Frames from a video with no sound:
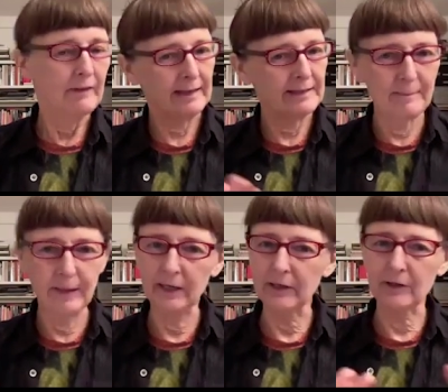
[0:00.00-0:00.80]
the
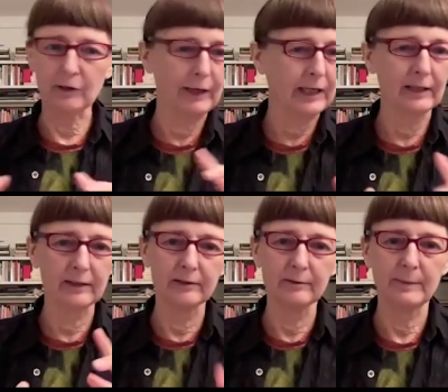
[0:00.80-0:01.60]
academic
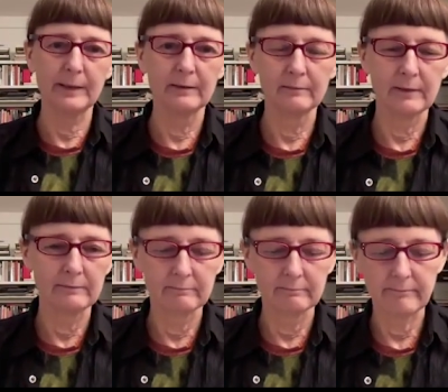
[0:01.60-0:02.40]
curriculum and,
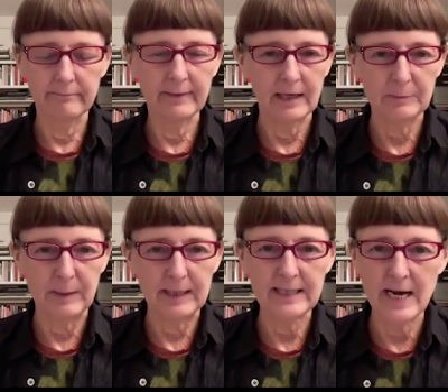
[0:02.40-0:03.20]
and
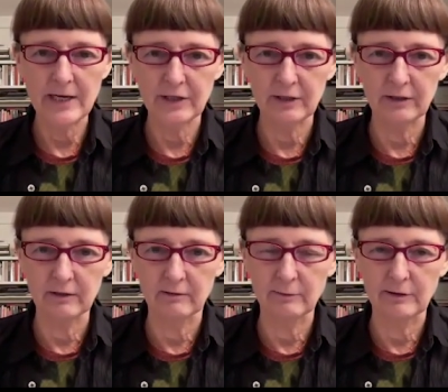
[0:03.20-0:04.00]

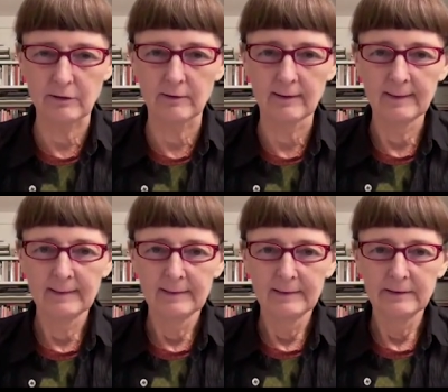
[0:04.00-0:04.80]
expectations. We should
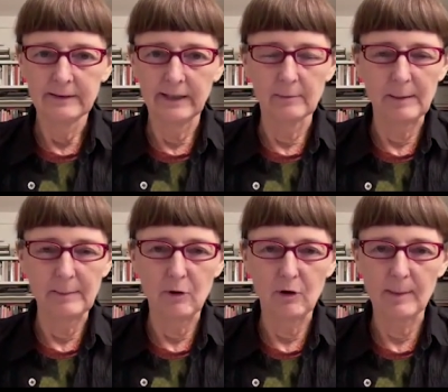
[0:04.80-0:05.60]
say a little
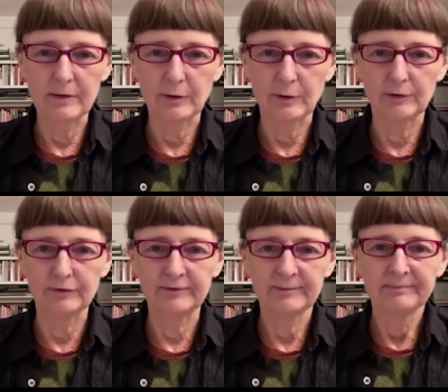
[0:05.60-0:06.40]
bit more about the sort
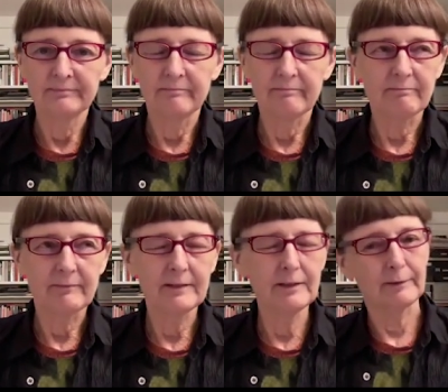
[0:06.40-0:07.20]
of,
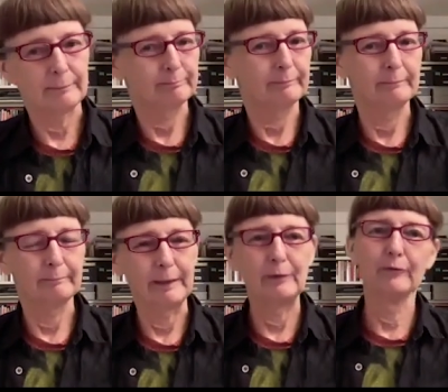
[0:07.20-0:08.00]
you know,
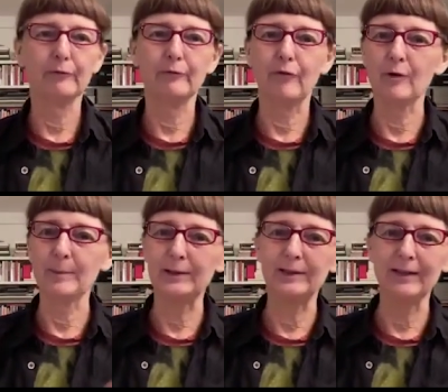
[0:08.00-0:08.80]

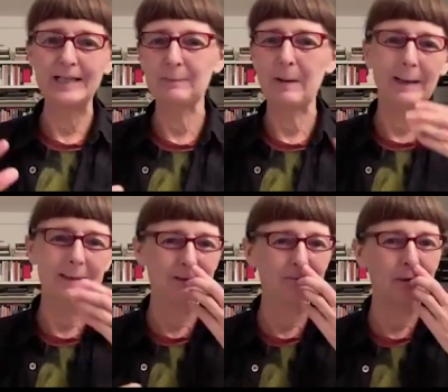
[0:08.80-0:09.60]
informal
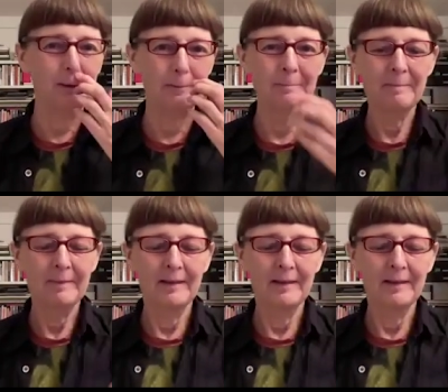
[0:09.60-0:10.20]
aspects of the